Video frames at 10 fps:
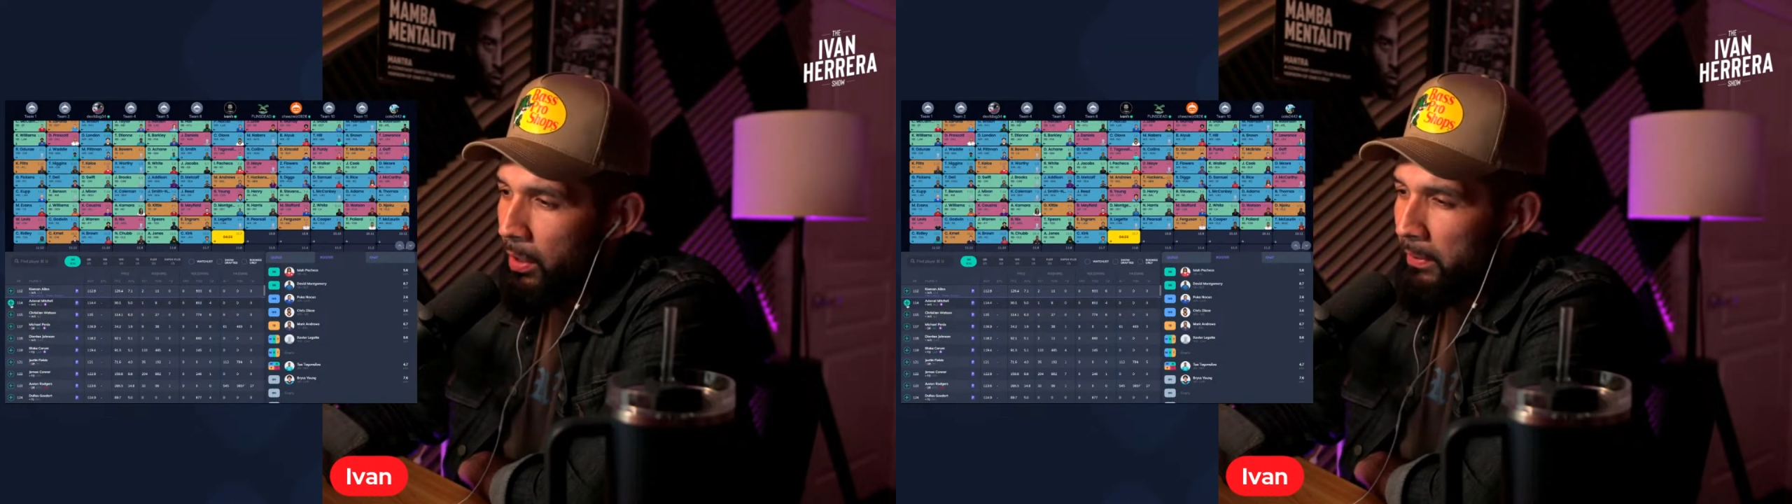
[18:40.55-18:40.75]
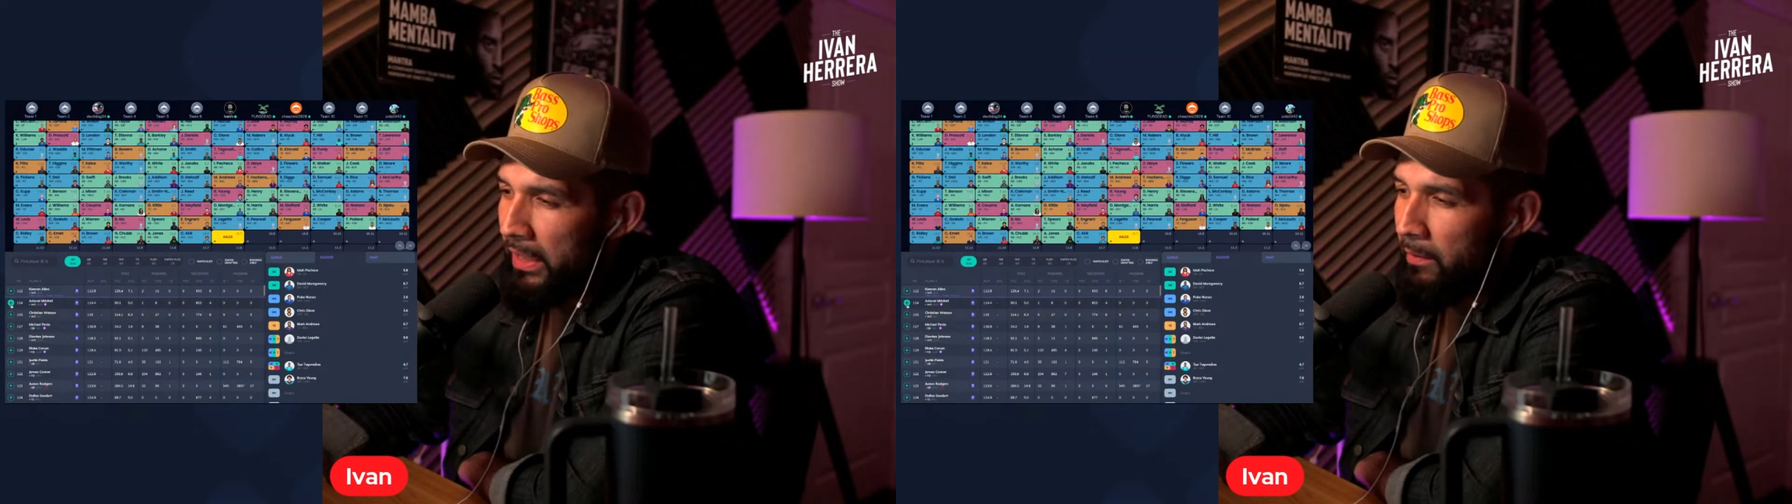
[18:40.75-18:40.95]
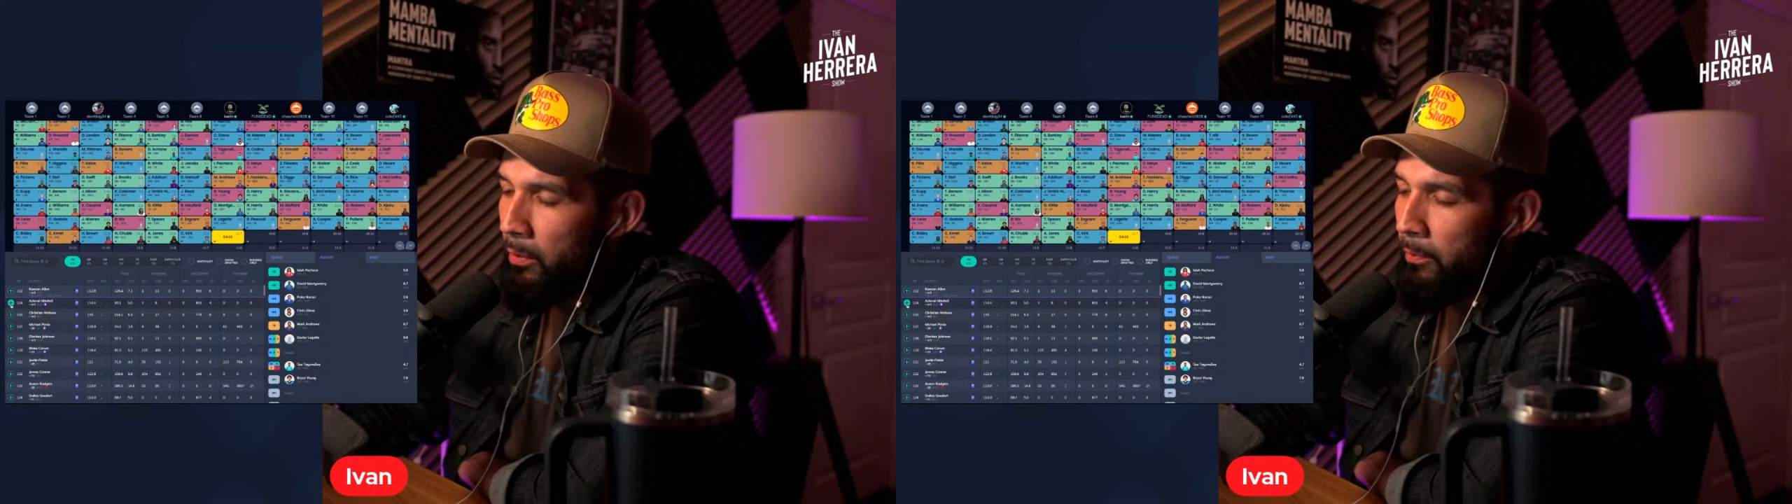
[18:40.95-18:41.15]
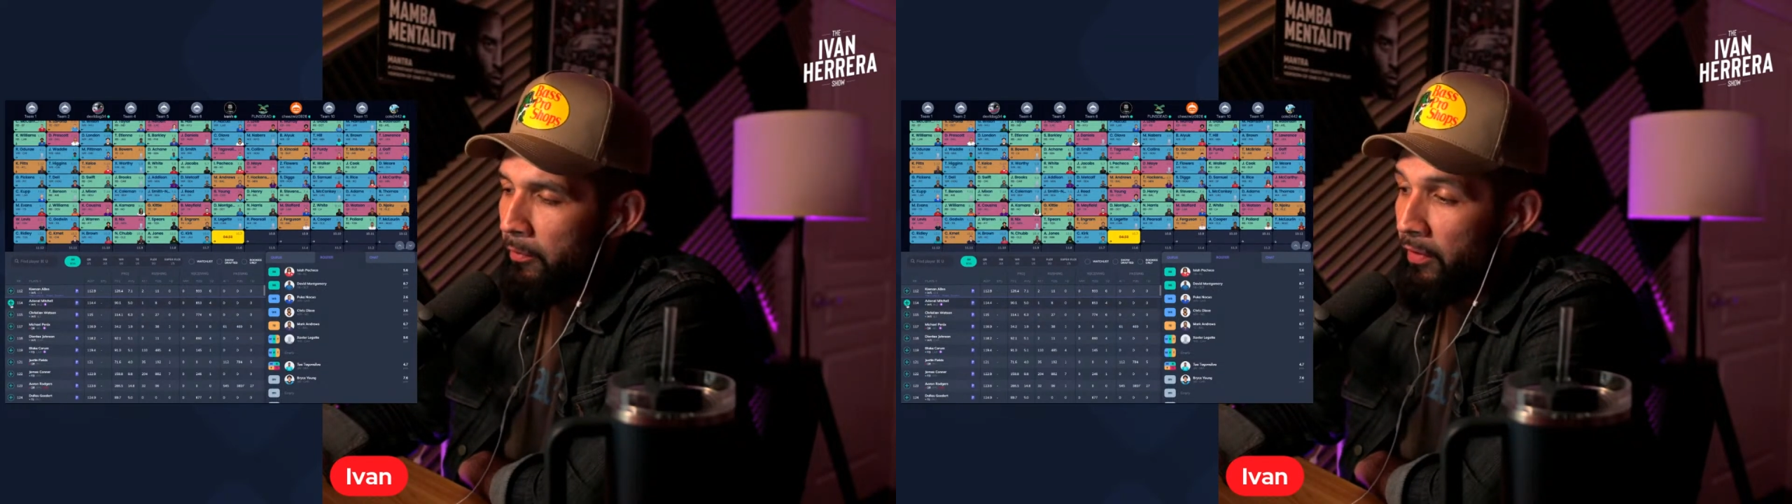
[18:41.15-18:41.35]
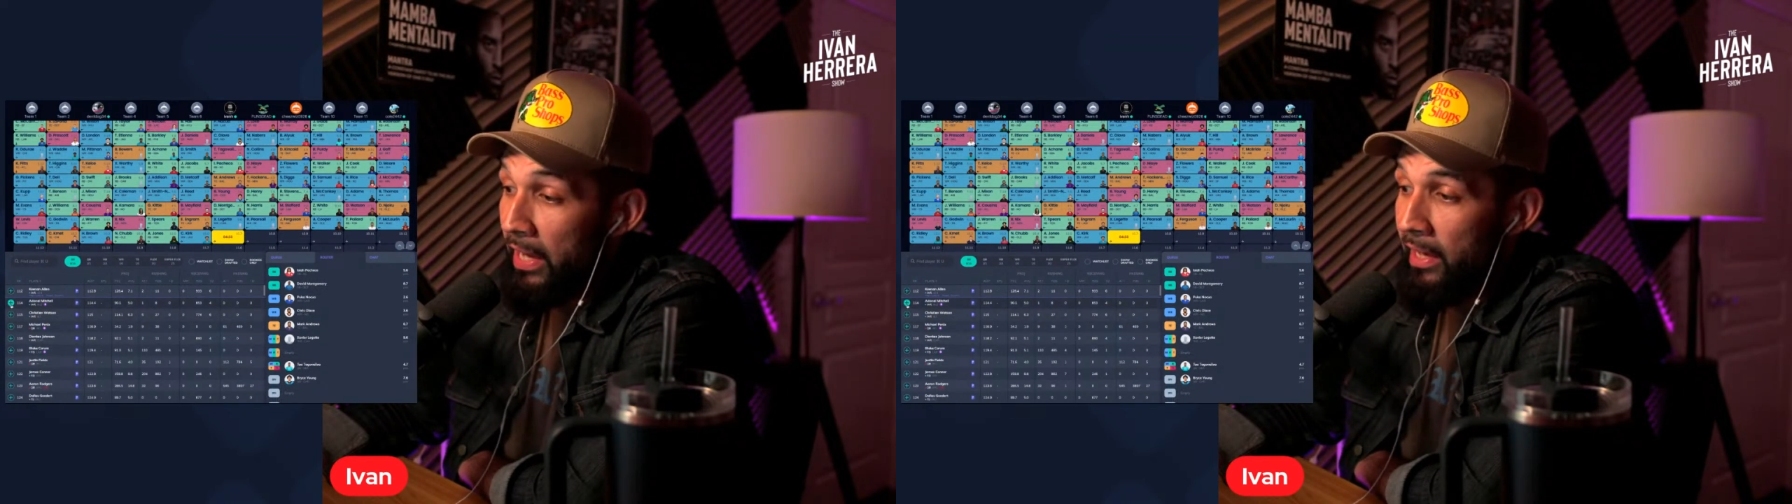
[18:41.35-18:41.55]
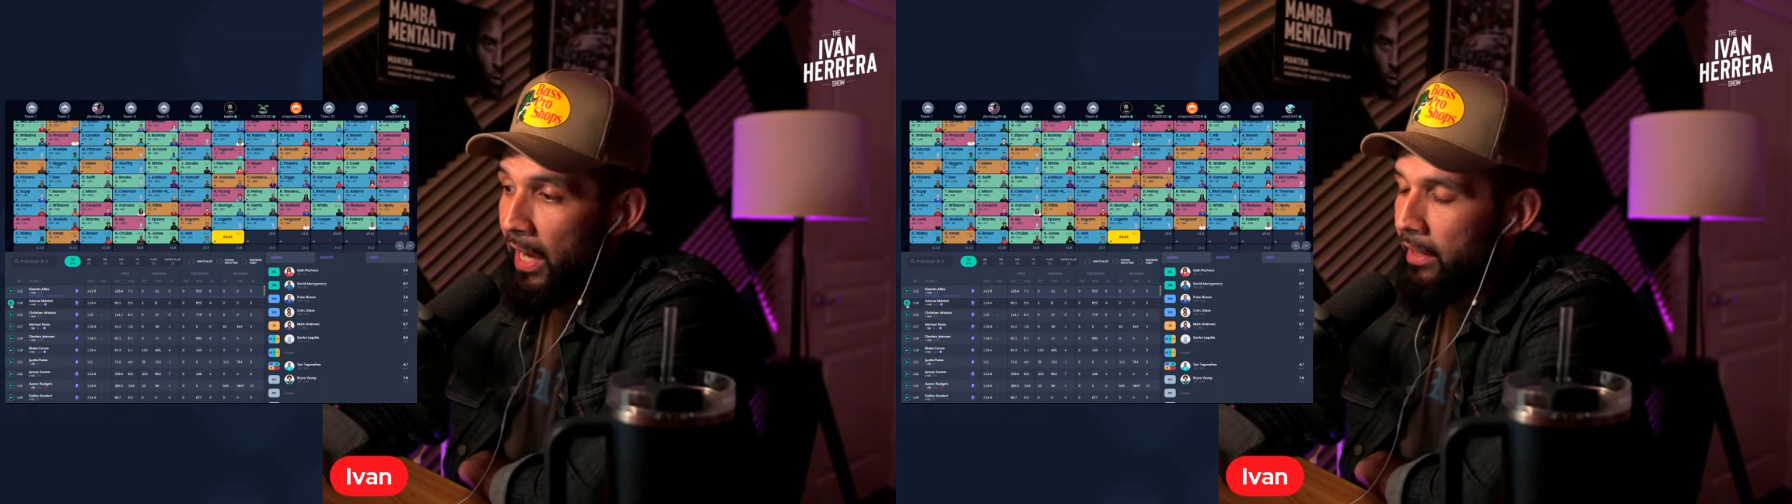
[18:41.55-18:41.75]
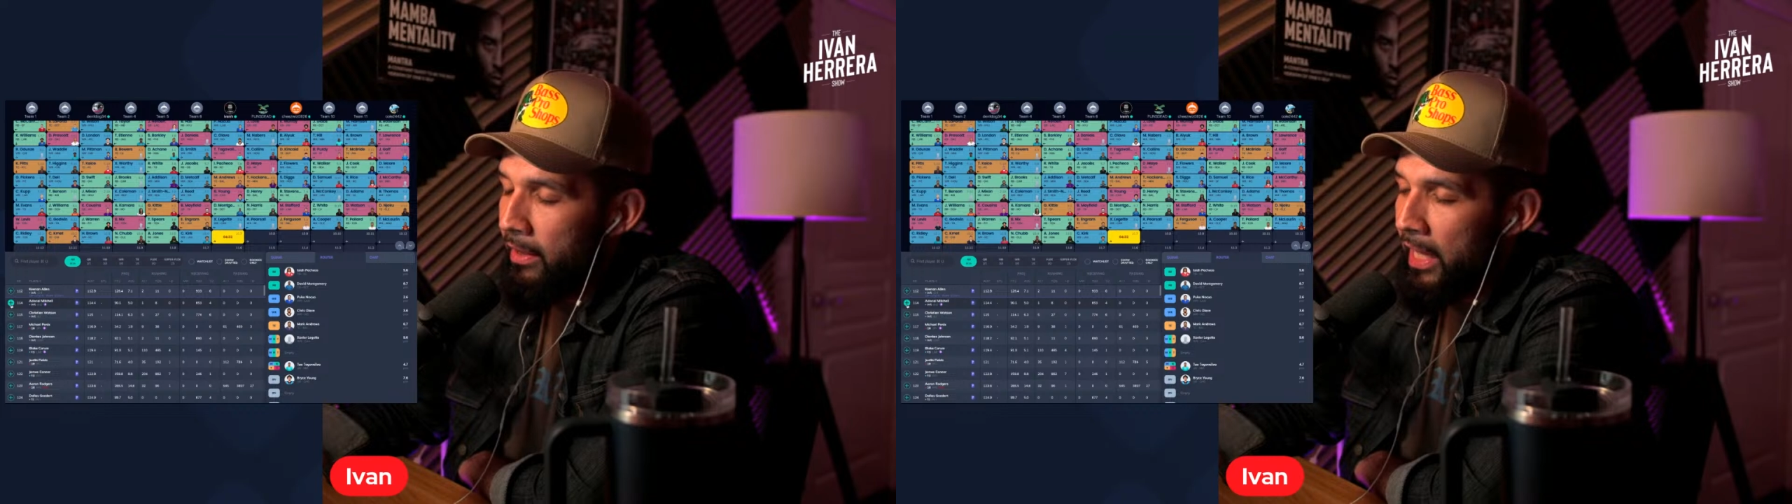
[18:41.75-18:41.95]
who I believe will vacate